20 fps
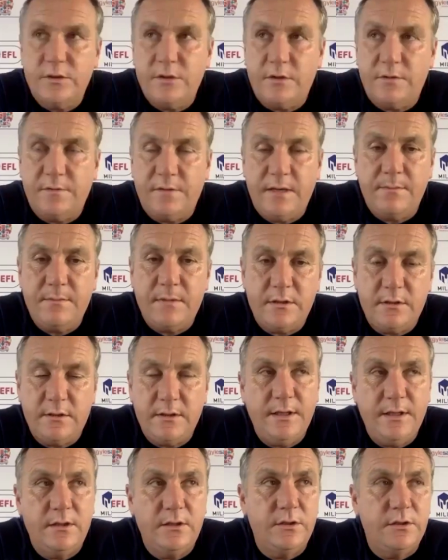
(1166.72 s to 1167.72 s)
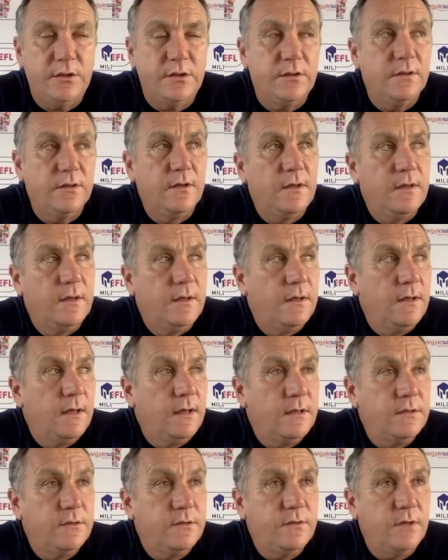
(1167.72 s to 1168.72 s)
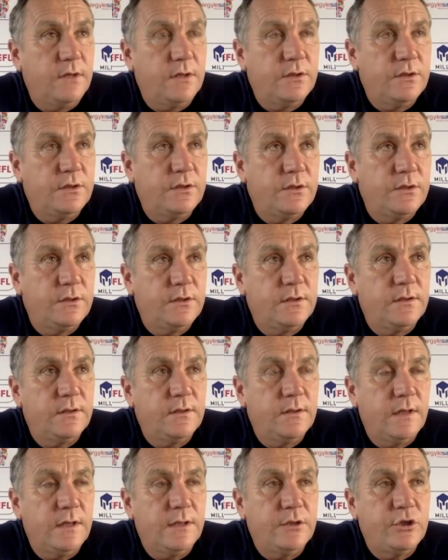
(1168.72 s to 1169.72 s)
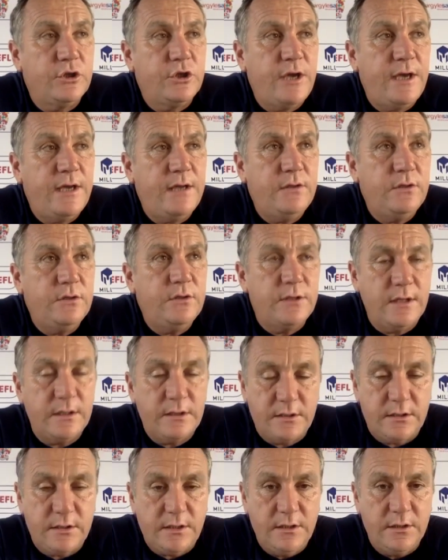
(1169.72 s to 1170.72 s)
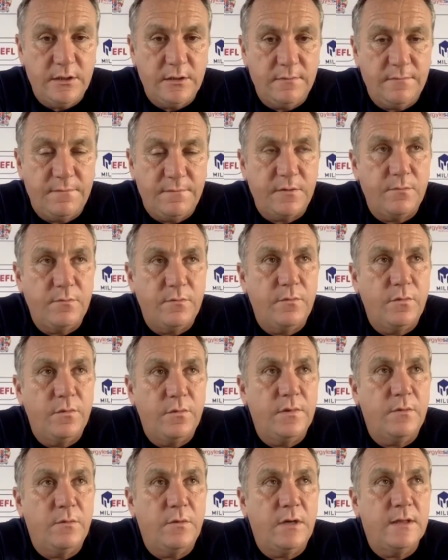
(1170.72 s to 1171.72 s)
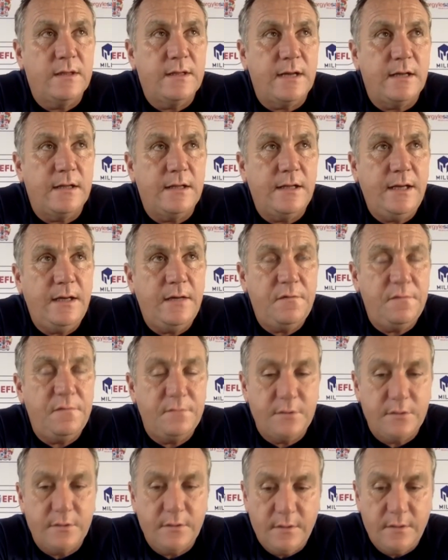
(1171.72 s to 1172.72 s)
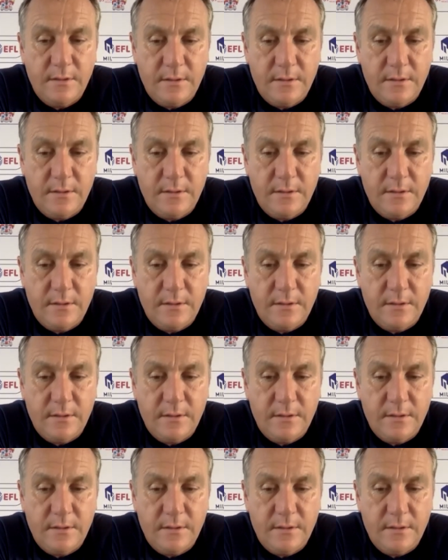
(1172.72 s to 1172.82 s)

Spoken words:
tough game. This league has changed this season from the one that I left.